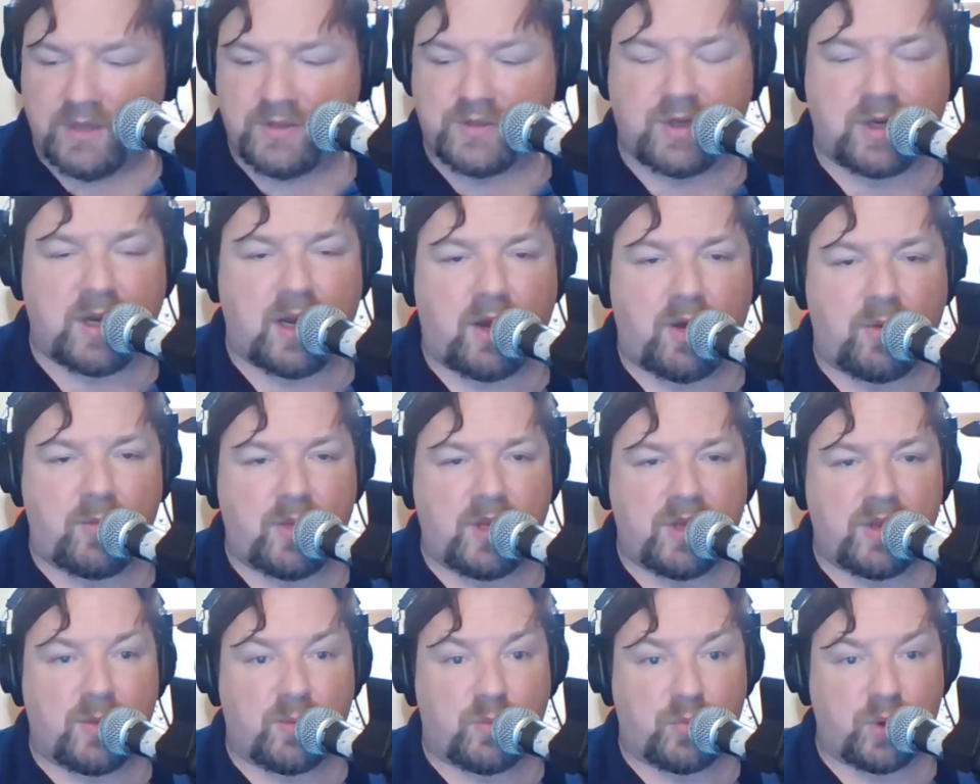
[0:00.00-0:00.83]
So now I'm
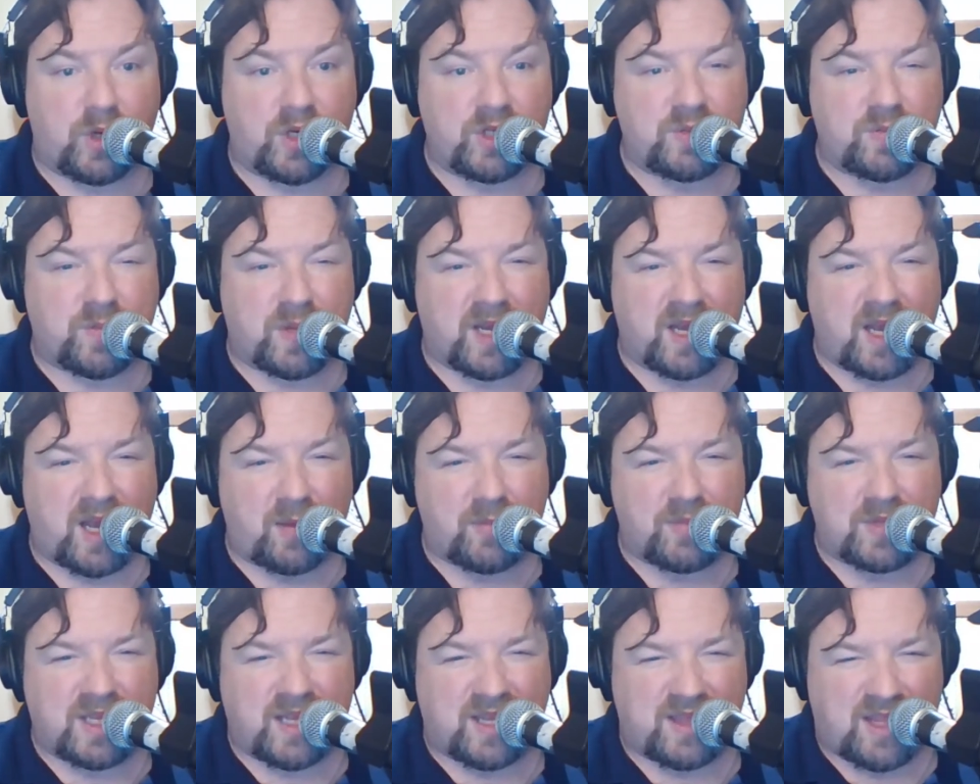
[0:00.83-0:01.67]
in the bridge
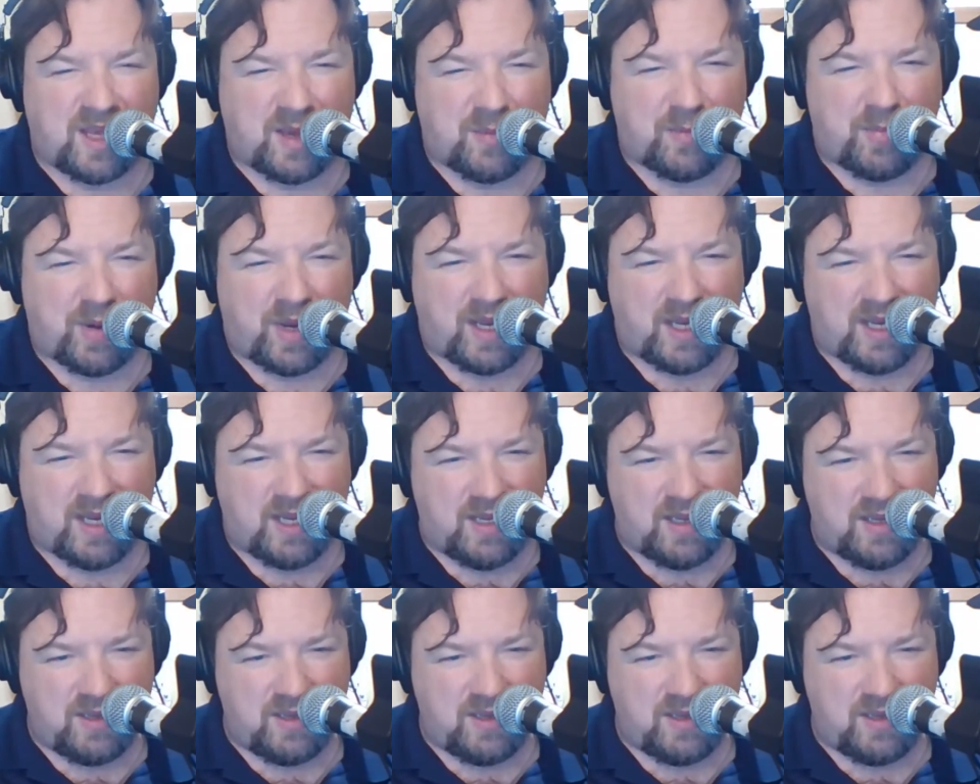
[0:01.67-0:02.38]
pickup to get that bitey.